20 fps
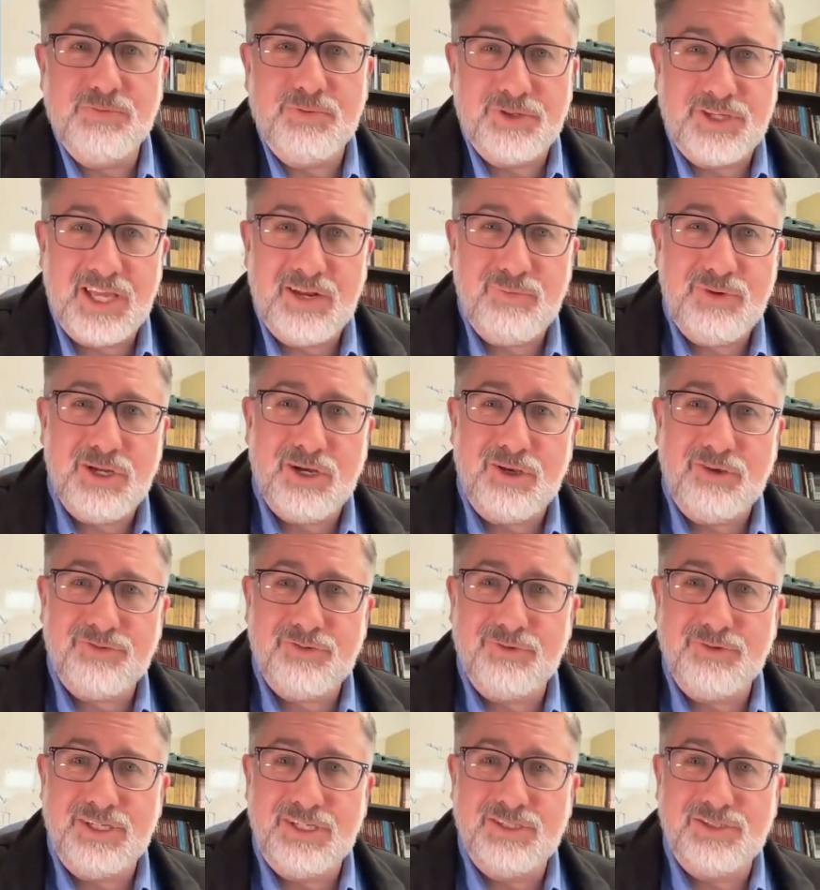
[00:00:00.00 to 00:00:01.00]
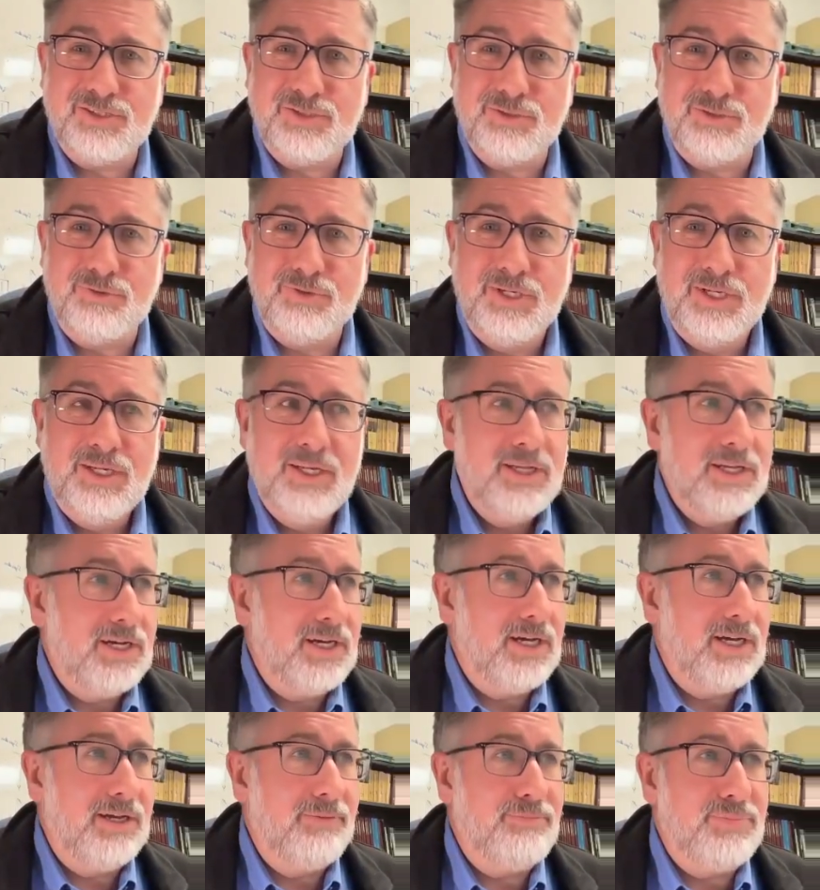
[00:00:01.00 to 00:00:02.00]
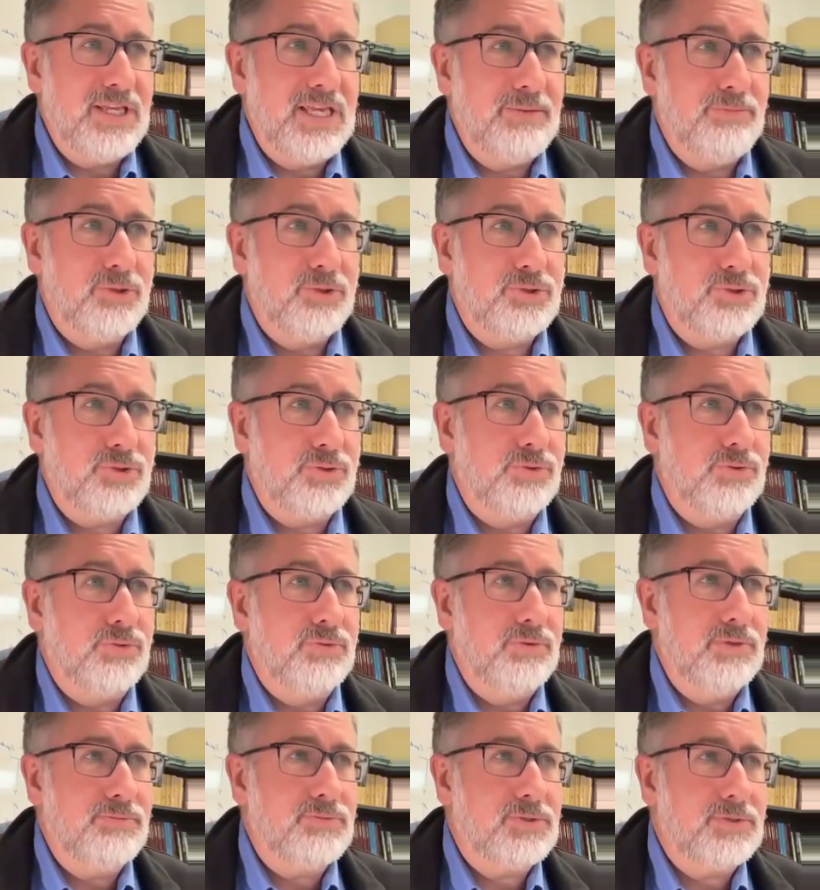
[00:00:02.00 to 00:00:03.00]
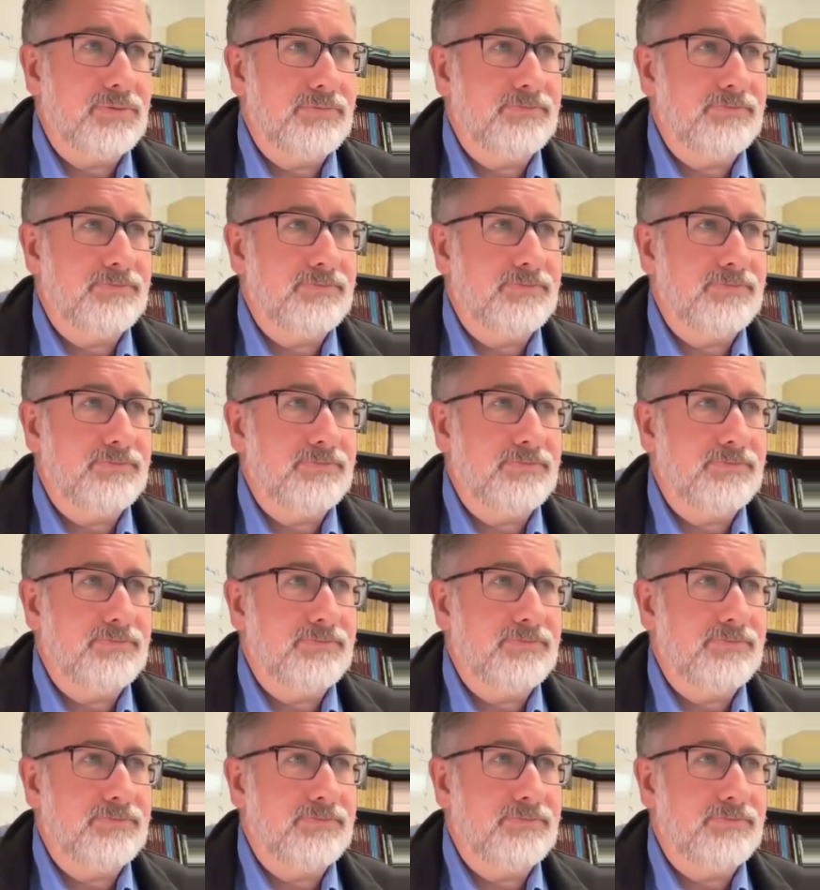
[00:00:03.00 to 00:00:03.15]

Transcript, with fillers: But then we also need to uh, be able to, oops,